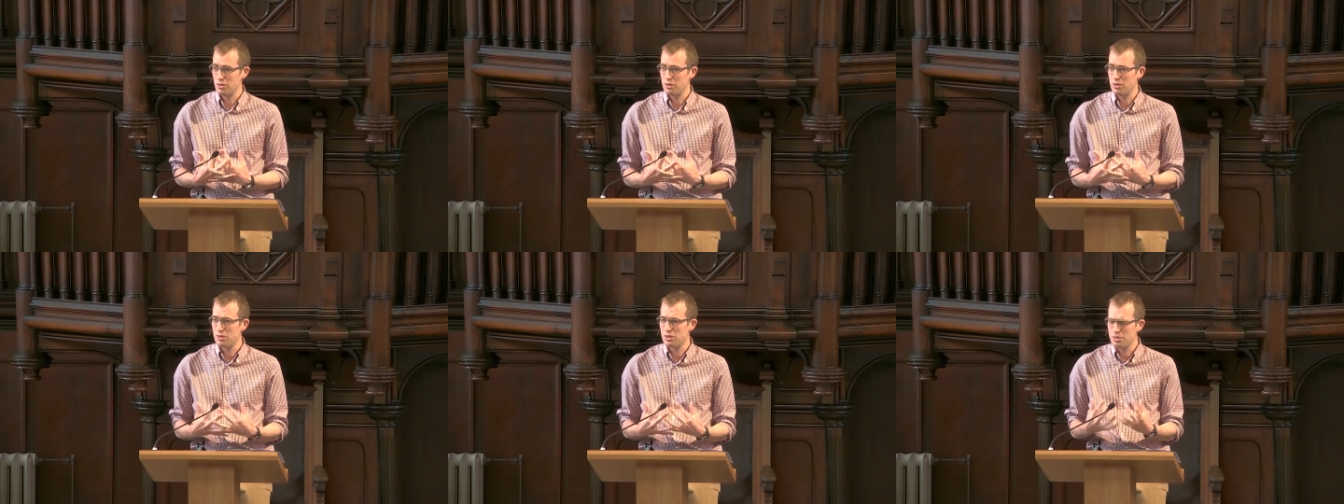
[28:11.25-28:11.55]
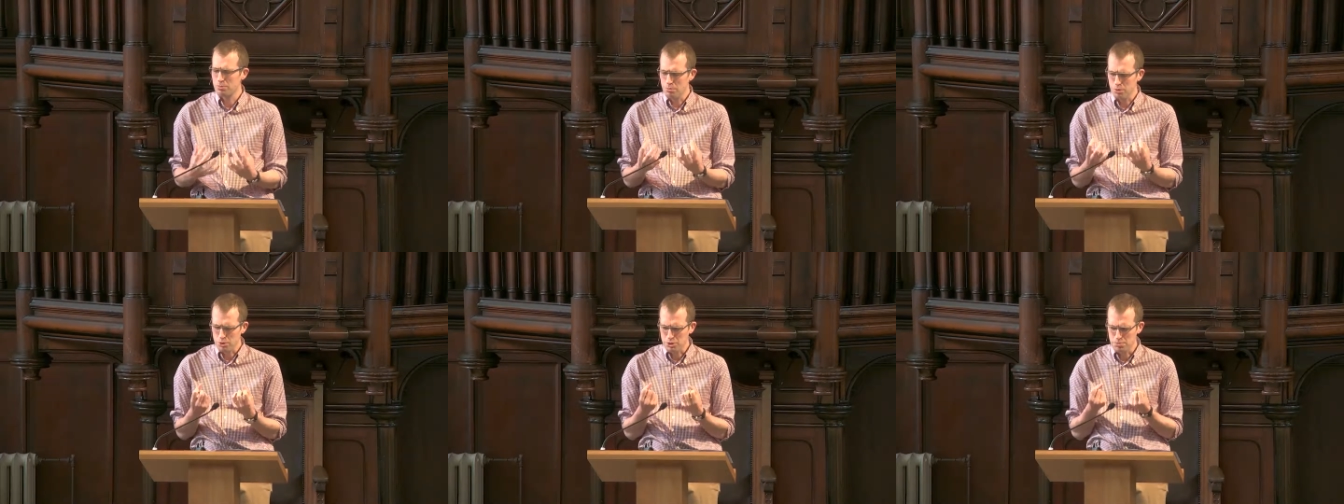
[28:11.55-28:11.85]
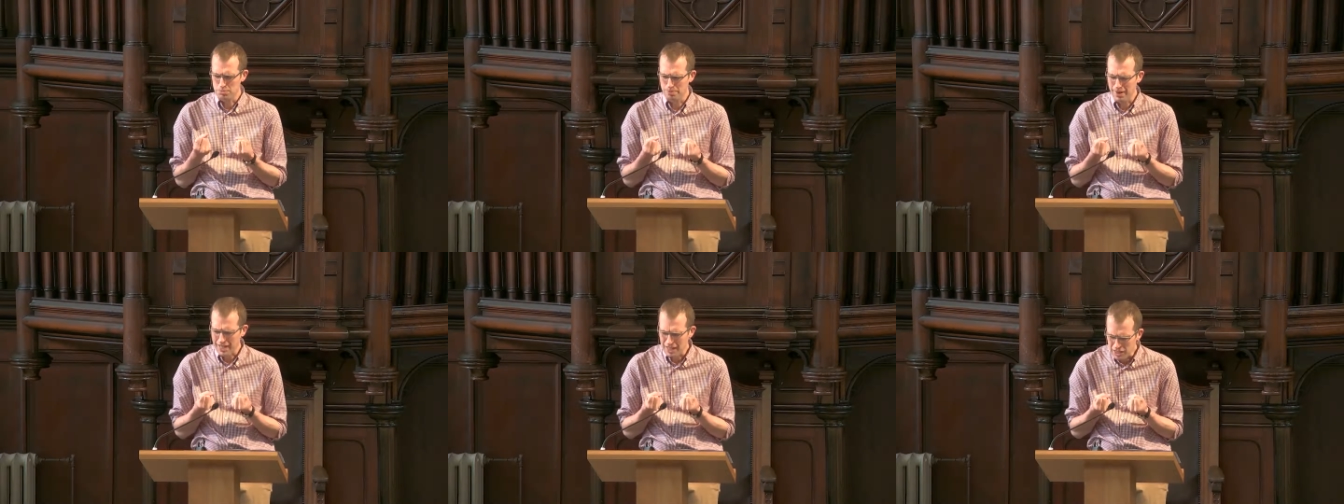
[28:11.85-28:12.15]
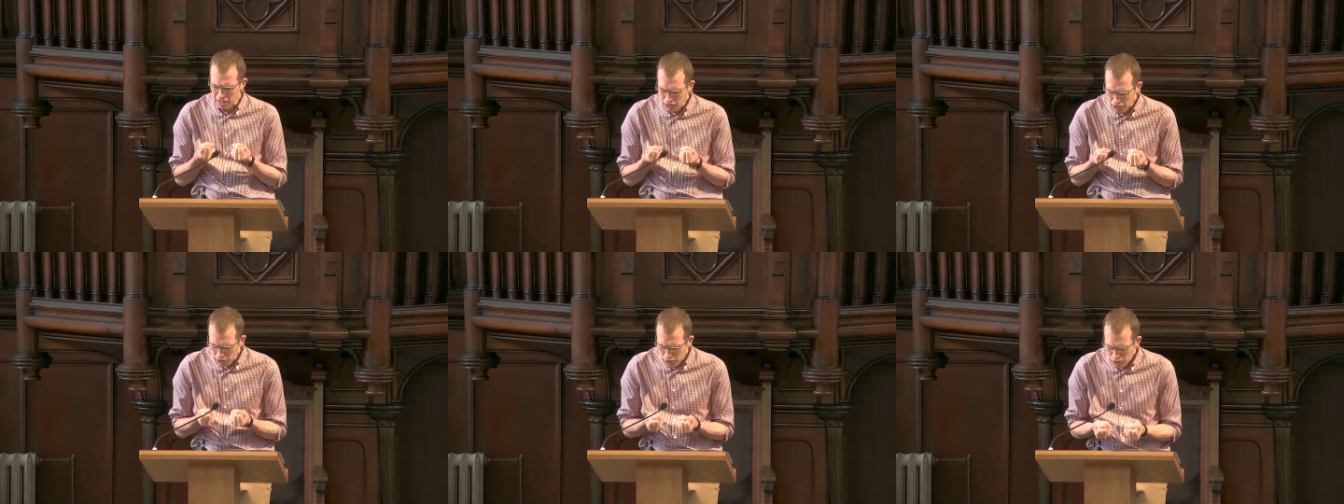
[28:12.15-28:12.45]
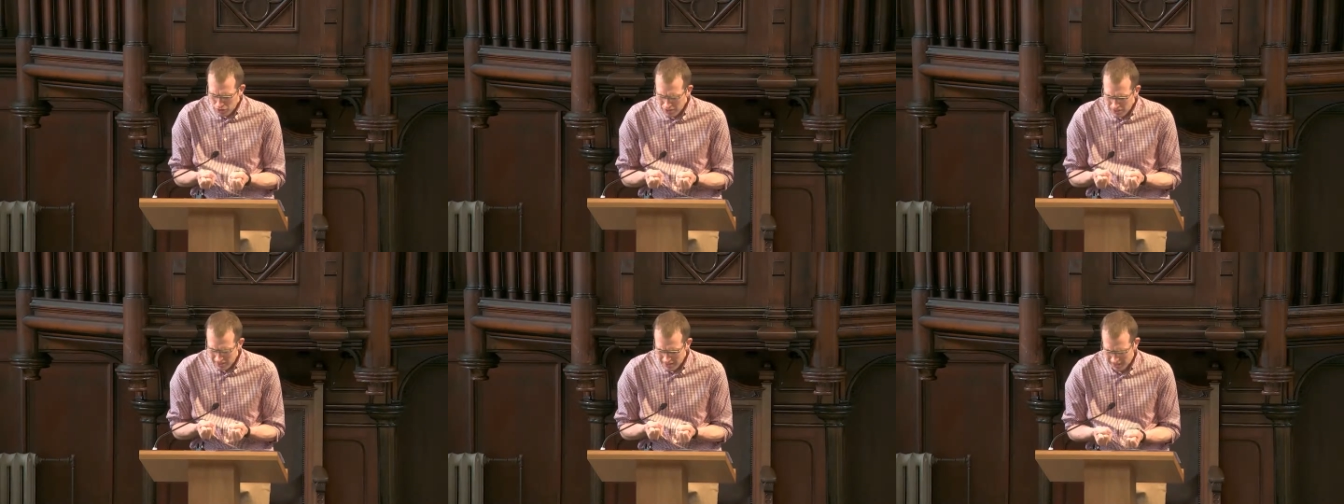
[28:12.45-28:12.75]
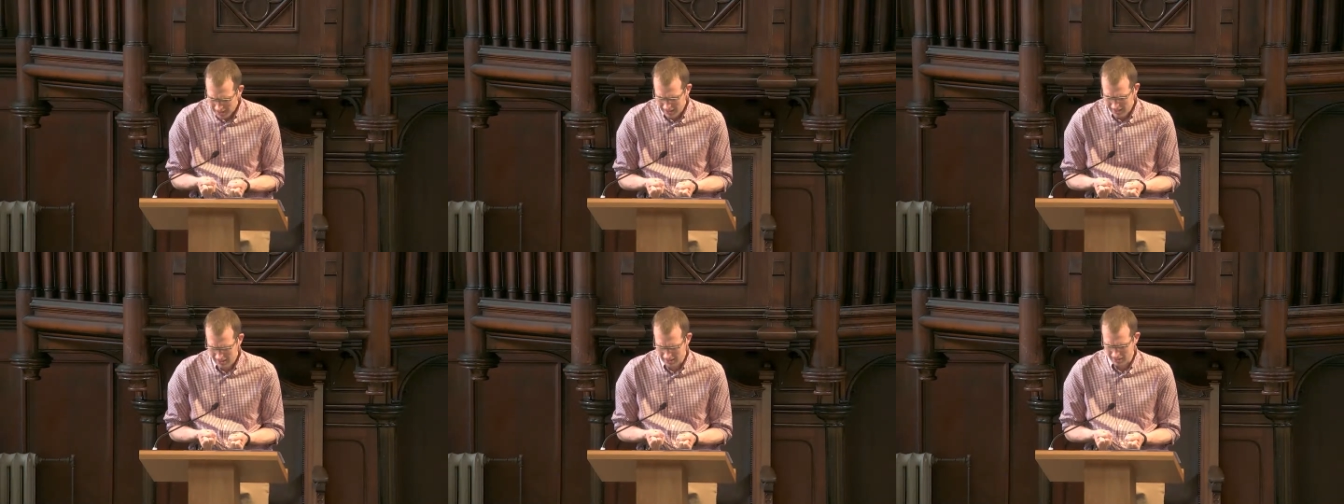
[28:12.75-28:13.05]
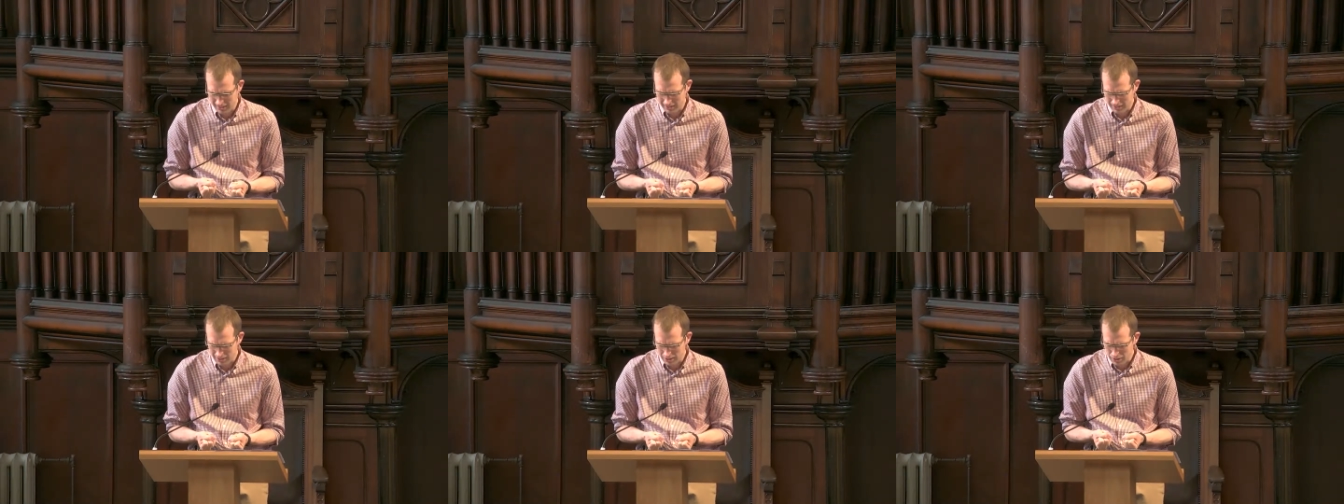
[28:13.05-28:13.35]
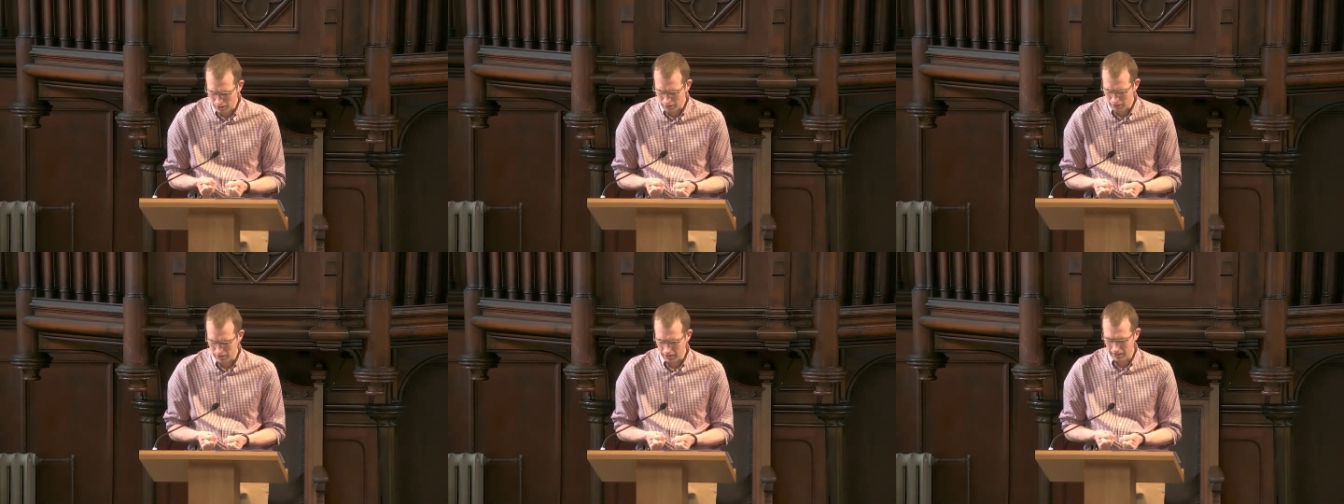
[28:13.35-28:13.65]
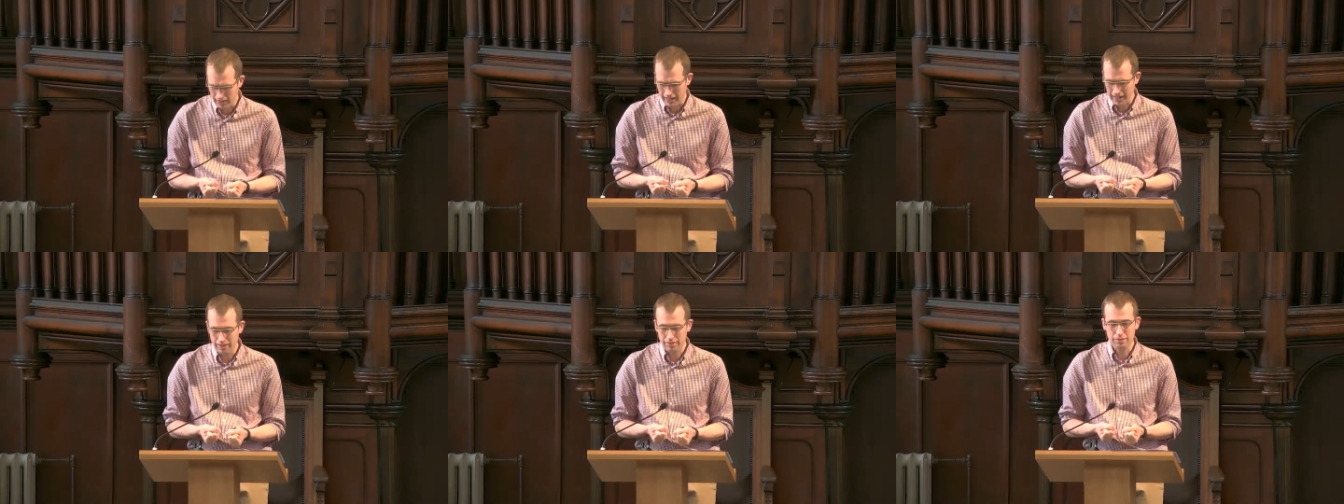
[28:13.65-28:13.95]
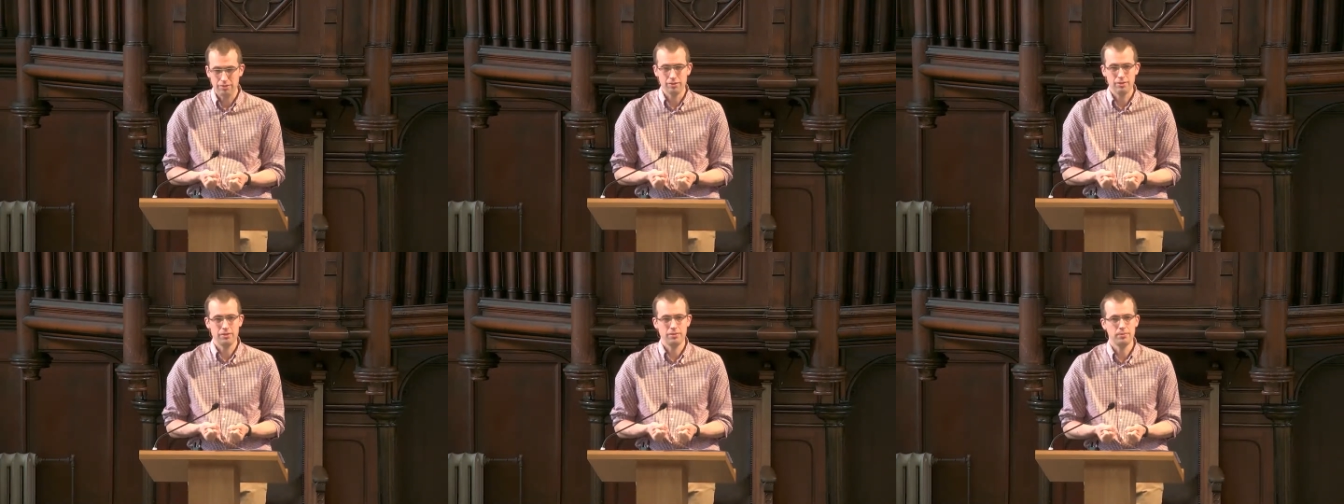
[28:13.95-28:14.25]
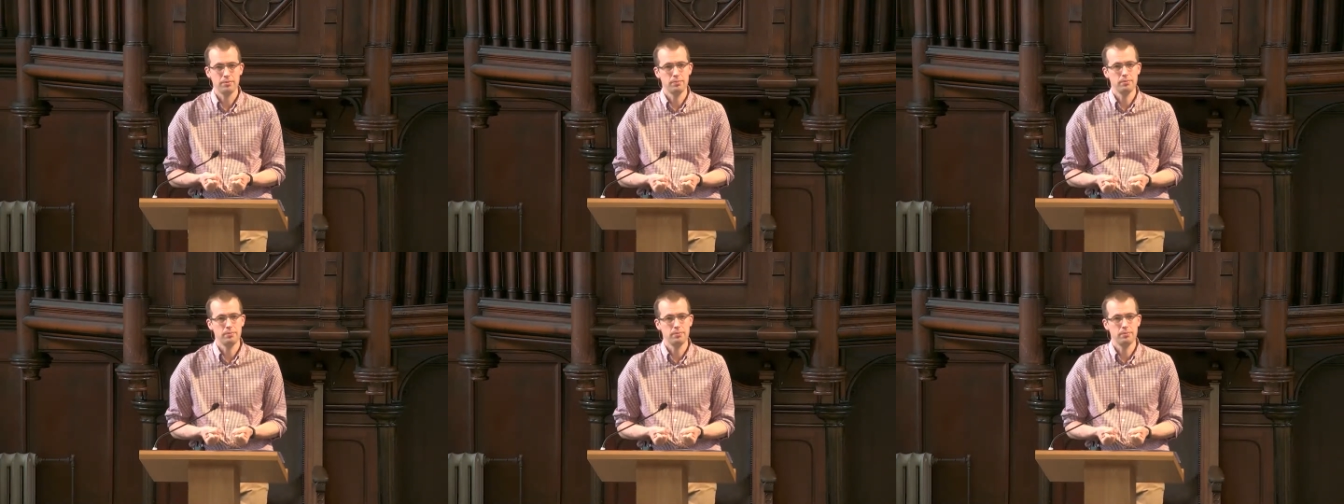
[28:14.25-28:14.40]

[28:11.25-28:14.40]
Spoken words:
to the most minute details of your life.